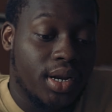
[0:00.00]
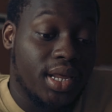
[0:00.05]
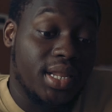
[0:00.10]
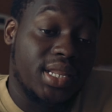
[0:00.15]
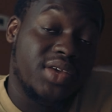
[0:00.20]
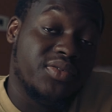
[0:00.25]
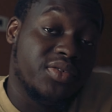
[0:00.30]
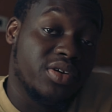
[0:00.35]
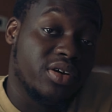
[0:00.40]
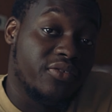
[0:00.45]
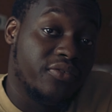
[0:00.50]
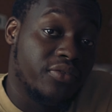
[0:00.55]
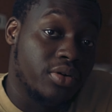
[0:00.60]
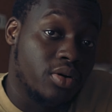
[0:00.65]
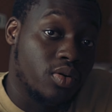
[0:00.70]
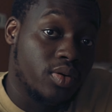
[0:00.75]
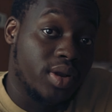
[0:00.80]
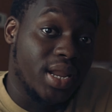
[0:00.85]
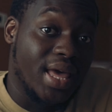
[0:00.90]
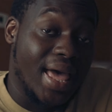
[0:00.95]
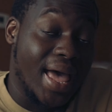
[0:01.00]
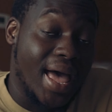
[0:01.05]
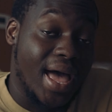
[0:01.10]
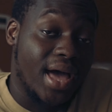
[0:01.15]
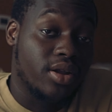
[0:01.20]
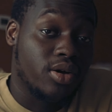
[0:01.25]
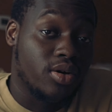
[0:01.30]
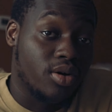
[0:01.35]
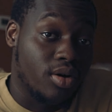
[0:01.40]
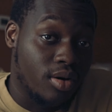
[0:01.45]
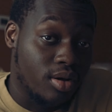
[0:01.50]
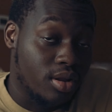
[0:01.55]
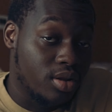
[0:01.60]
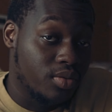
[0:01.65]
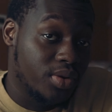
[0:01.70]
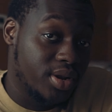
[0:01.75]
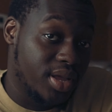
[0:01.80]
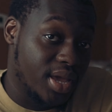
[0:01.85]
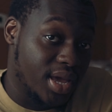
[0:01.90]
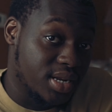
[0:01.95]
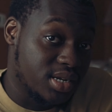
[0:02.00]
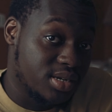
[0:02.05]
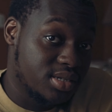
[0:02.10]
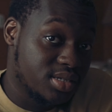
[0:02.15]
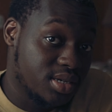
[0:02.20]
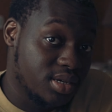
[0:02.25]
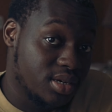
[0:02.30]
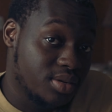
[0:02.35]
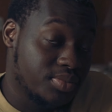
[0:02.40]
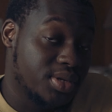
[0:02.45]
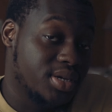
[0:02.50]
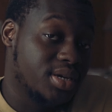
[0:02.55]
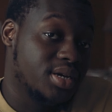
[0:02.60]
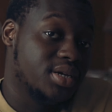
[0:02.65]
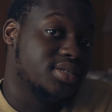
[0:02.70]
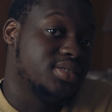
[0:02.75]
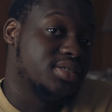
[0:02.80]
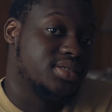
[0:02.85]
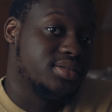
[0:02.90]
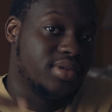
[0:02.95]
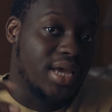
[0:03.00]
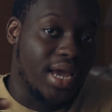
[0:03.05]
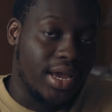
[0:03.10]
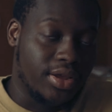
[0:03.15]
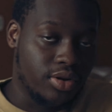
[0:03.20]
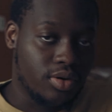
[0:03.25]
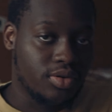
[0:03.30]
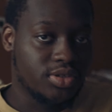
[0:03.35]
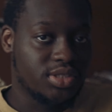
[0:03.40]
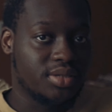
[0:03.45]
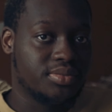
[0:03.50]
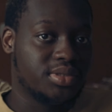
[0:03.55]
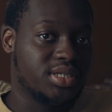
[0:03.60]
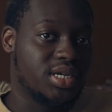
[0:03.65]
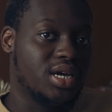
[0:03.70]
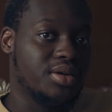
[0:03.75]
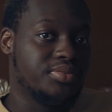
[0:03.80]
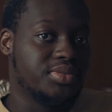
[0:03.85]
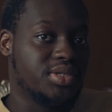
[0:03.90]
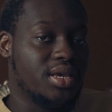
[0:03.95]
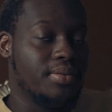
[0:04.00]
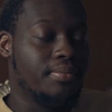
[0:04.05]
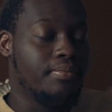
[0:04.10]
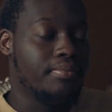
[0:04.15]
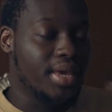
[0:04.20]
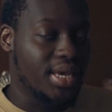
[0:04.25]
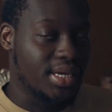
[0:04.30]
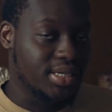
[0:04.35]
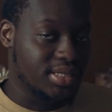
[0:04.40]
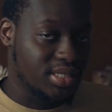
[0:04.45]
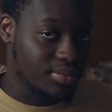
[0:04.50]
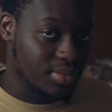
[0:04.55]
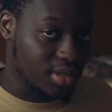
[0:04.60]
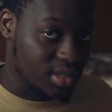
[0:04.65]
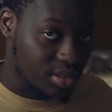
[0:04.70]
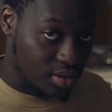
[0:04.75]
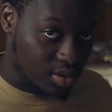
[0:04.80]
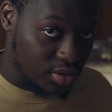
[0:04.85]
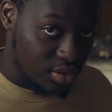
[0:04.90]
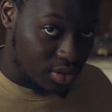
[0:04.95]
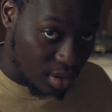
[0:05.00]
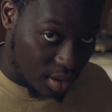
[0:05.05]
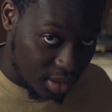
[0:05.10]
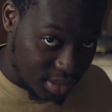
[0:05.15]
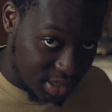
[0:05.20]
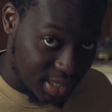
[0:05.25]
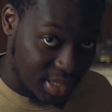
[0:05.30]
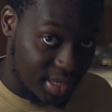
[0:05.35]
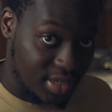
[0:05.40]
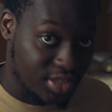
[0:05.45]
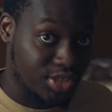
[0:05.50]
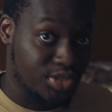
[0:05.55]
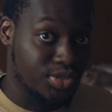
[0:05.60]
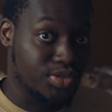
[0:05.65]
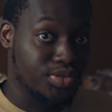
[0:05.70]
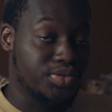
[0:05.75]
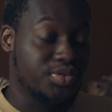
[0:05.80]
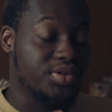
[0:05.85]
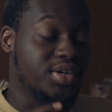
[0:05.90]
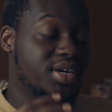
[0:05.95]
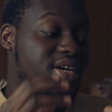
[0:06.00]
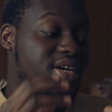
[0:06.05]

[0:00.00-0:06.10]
want to leave your phone at all when editing, because I know sometimes it may seem a little daunting to